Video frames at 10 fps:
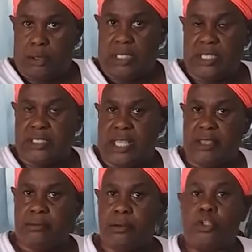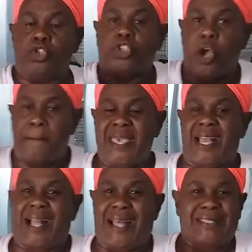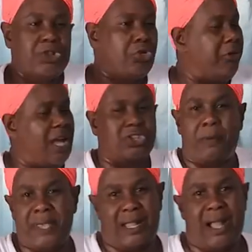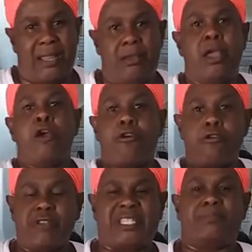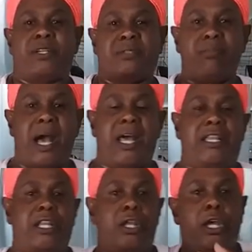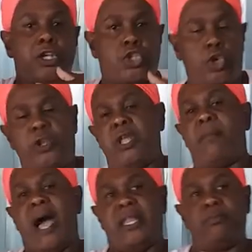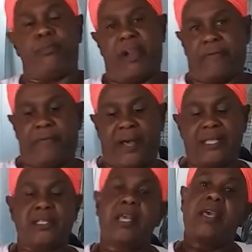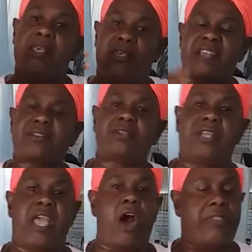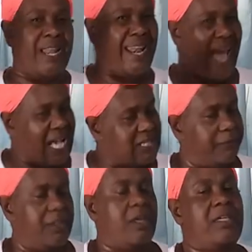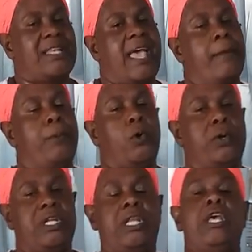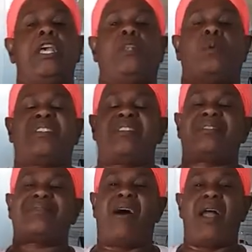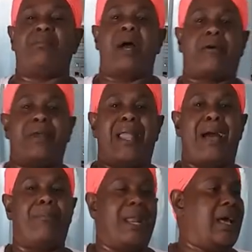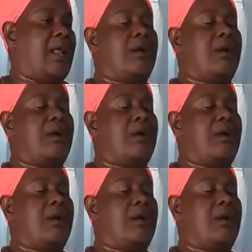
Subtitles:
Easy? Jamaican, straight Jamaican. Christmas morning, Sunday morning breakfast. Yesterday, or the last video that I uploaded, it was the salt mackerel and banana.